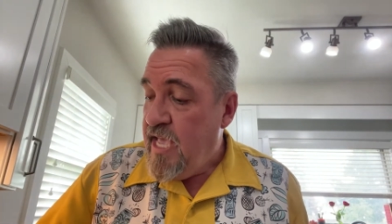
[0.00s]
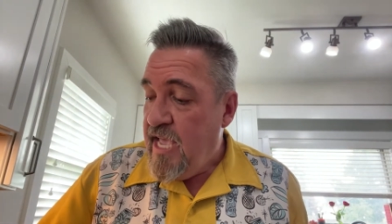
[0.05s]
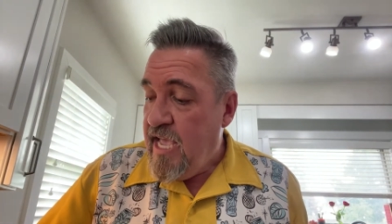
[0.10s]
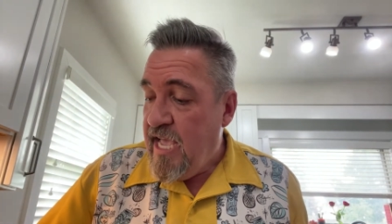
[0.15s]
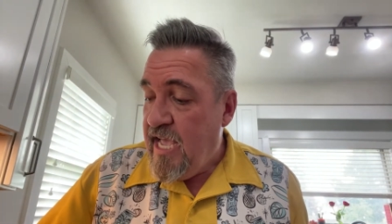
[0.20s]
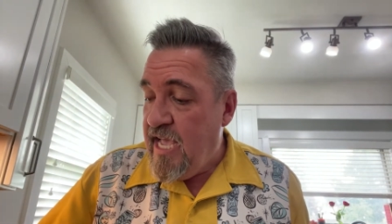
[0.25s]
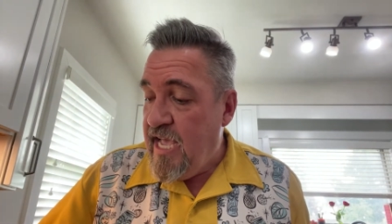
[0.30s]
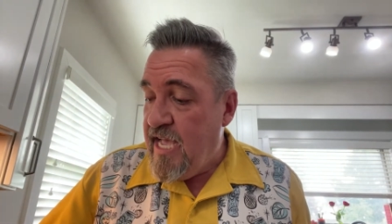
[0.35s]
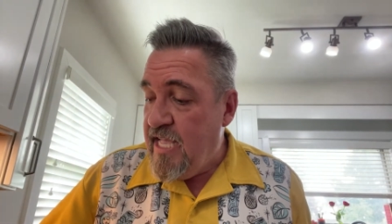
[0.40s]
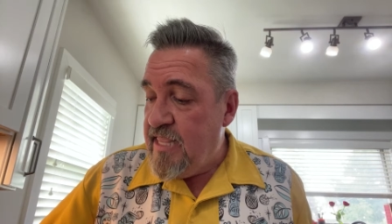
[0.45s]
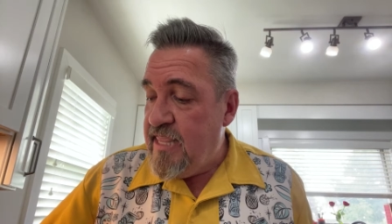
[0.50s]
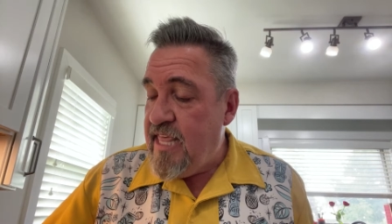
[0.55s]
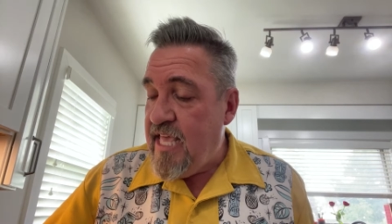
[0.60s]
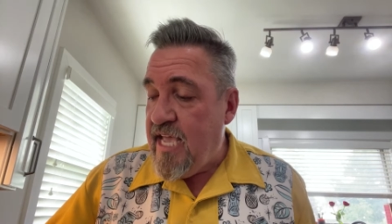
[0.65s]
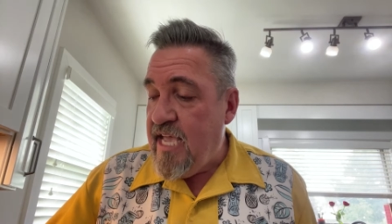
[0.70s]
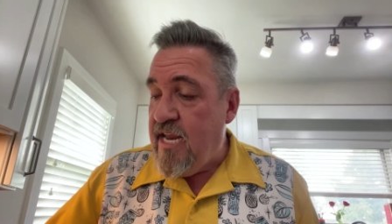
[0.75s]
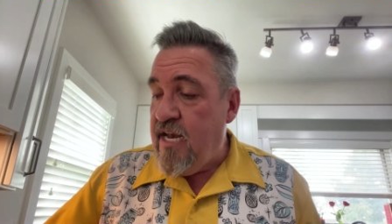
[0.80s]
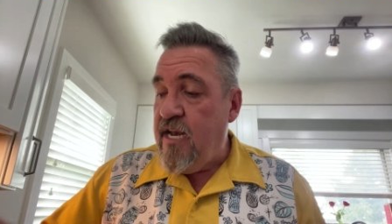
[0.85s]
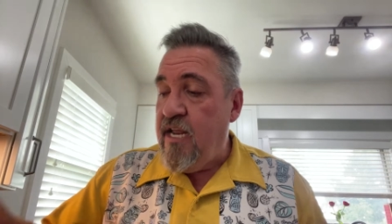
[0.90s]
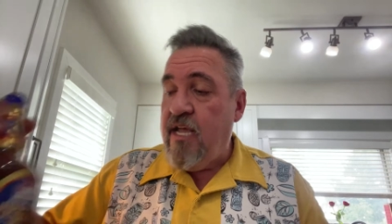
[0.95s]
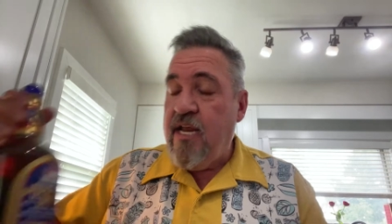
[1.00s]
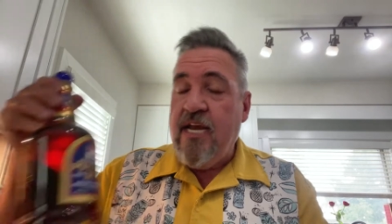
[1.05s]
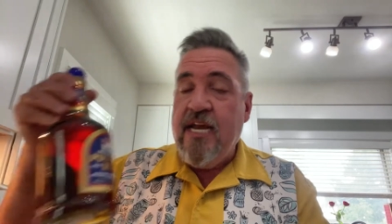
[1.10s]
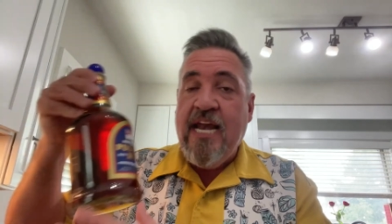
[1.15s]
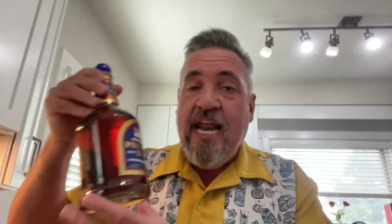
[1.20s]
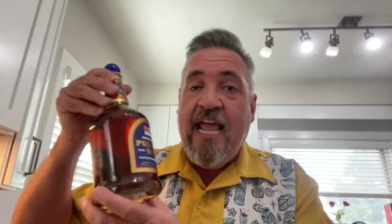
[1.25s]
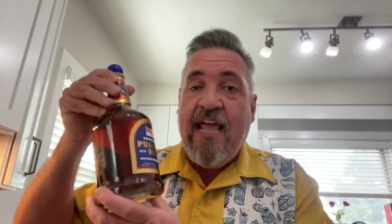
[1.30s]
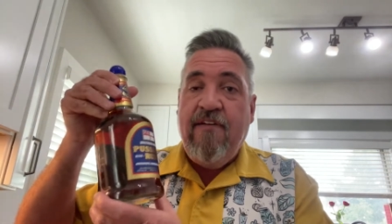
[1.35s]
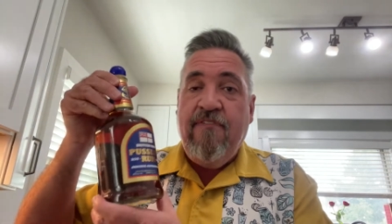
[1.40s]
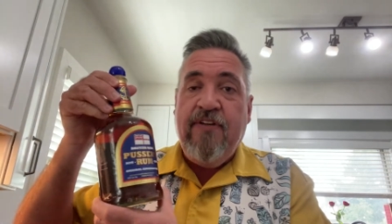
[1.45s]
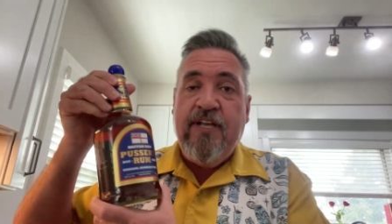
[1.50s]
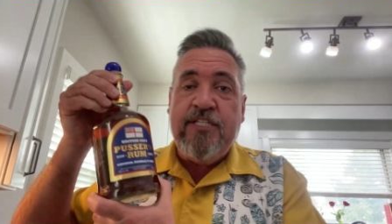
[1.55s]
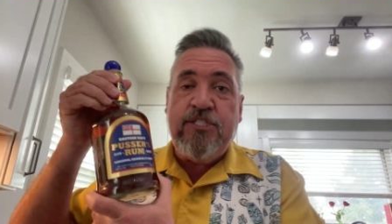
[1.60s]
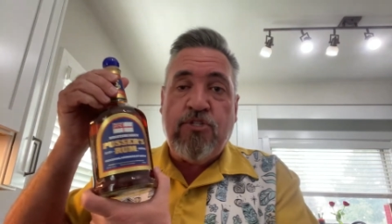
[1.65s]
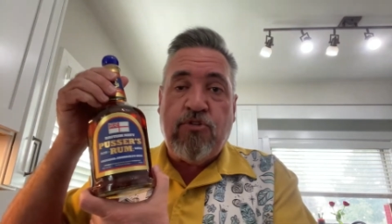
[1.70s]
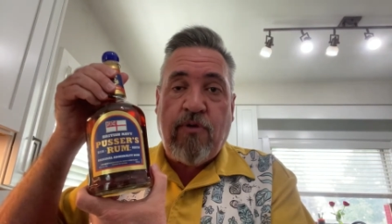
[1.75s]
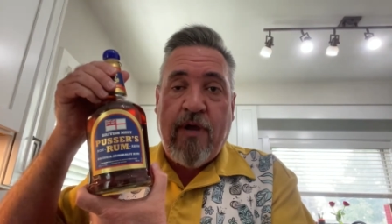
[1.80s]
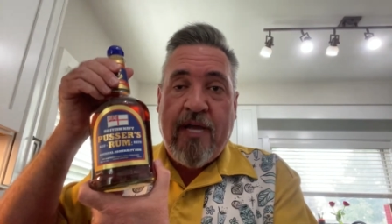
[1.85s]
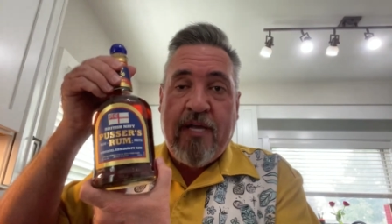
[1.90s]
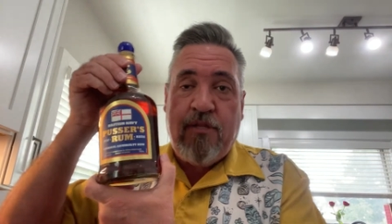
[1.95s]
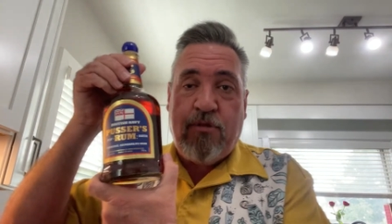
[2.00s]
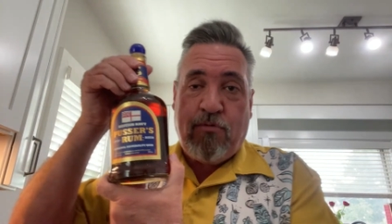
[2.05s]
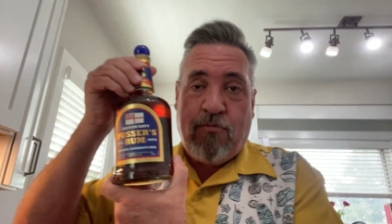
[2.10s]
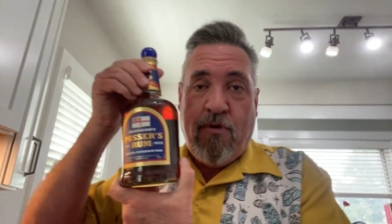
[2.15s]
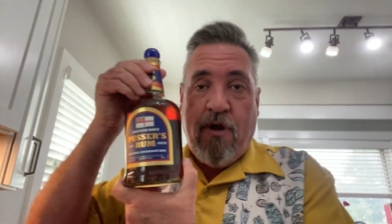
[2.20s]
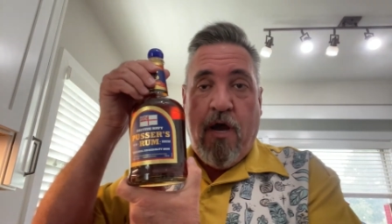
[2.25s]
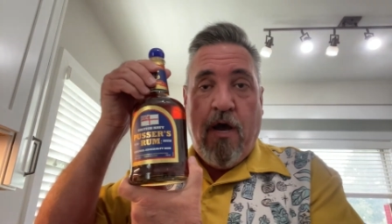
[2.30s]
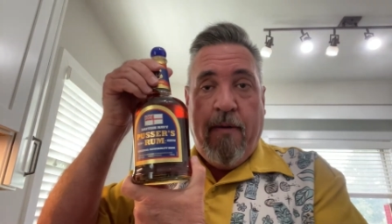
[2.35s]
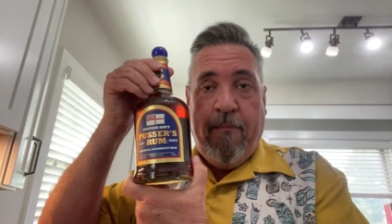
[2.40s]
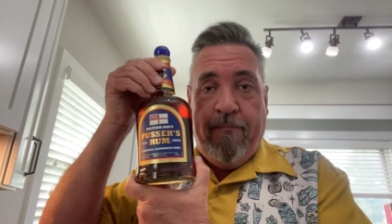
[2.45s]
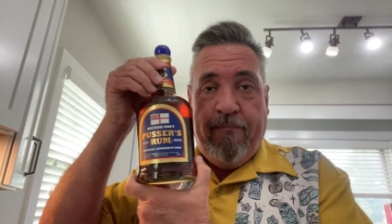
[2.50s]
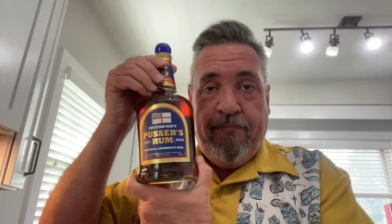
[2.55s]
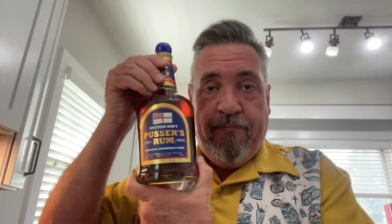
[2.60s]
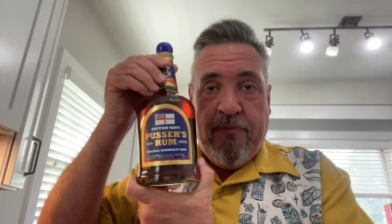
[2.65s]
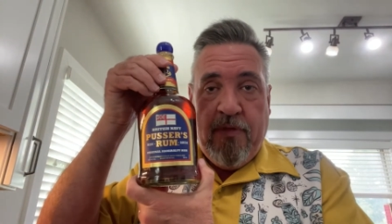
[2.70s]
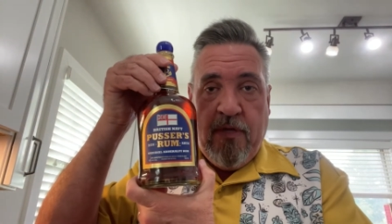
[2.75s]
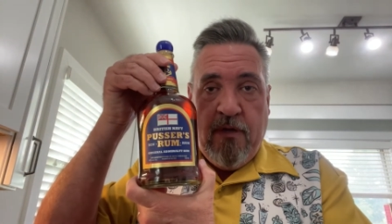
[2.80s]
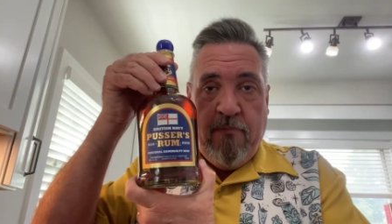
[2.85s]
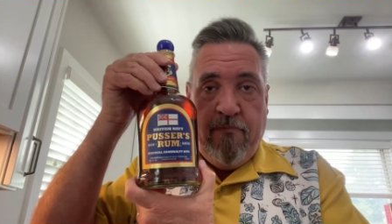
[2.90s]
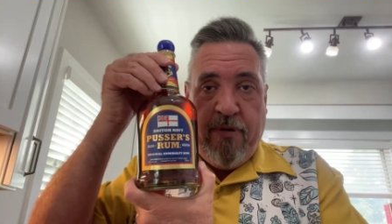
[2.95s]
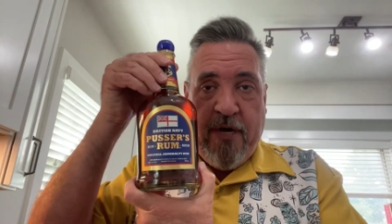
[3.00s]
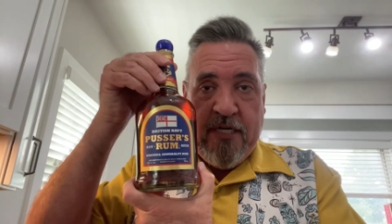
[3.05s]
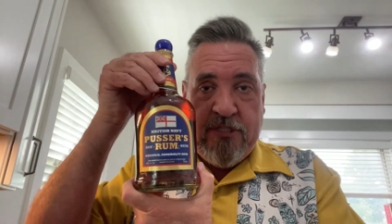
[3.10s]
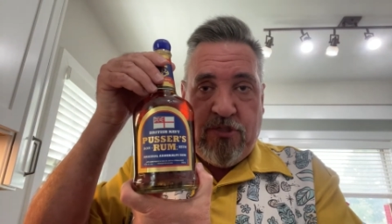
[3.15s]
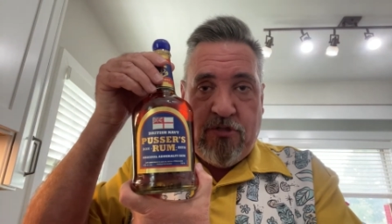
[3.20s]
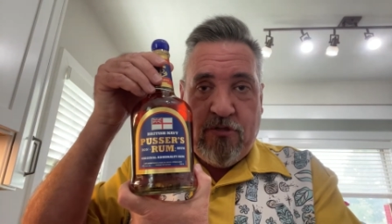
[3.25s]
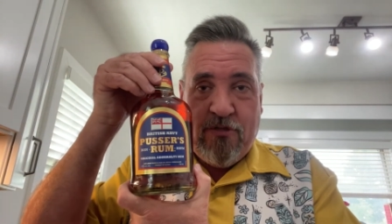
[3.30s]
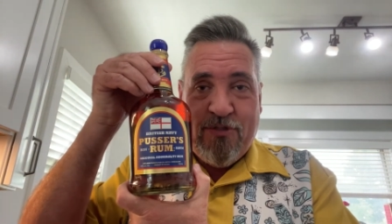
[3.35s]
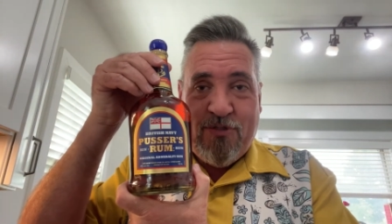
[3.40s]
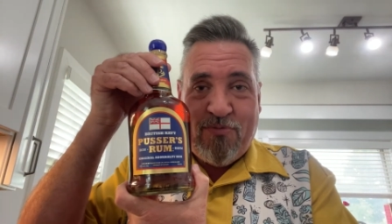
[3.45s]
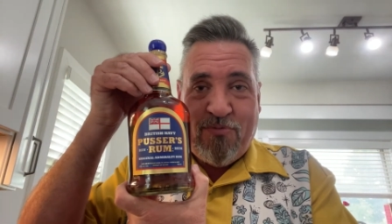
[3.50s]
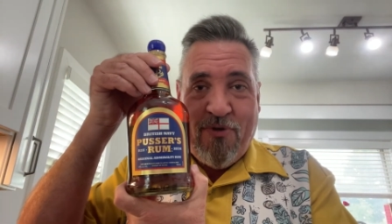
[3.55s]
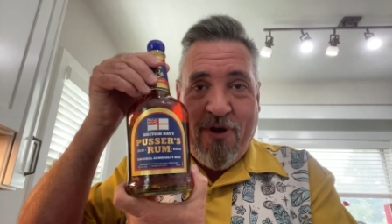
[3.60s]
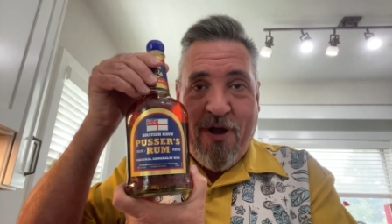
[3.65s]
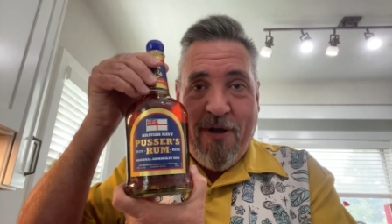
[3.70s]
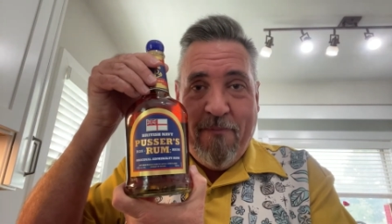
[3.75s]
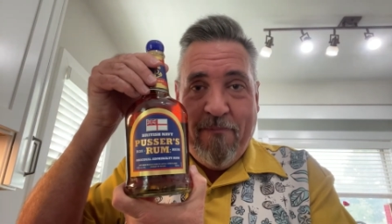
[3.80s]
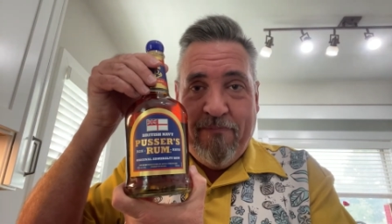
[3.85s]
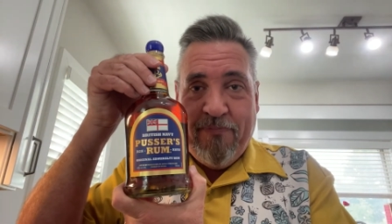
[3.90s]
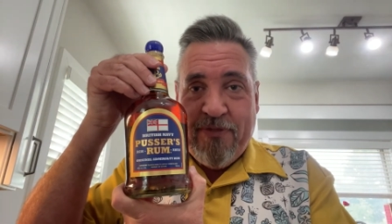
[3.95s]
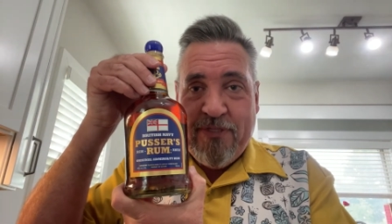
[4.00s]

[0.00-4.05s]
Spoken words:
And then Navy strength rum, Pusser's rum.